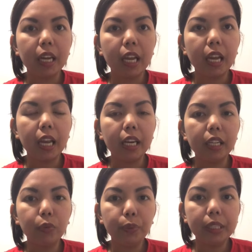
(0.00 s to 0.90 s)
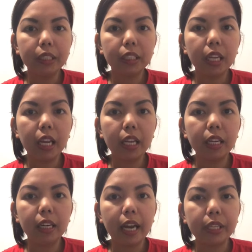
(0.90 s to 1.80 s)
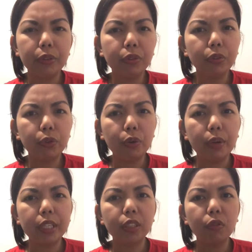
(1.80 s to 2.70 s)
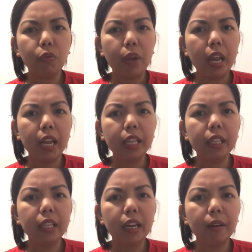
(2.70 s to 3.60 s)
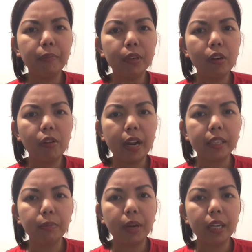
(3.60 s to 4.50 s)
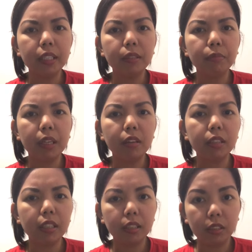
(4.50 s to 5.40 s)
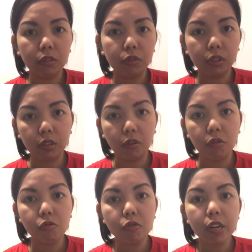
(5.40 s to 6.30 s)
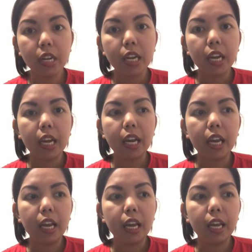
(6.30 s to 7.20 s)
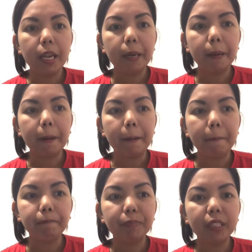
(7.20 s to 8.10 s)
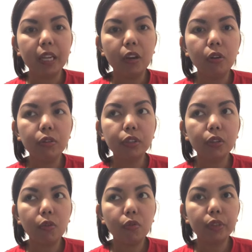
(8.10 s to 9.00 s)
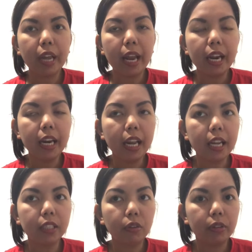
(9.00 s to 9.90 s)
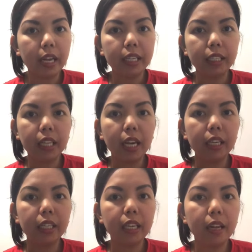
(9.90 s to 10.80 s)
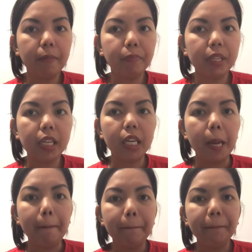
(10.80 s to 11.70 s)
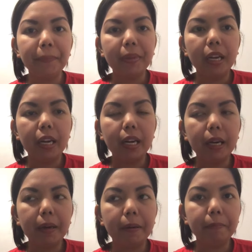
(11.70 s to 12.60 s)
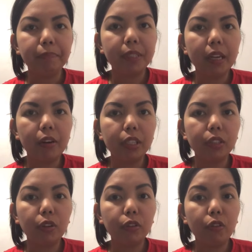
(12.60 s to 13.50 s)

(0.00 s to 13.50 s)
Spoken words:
And it will take like 2 to 3 weeks to wait the response because it's so slow. And they also, the NNAS already sent them the result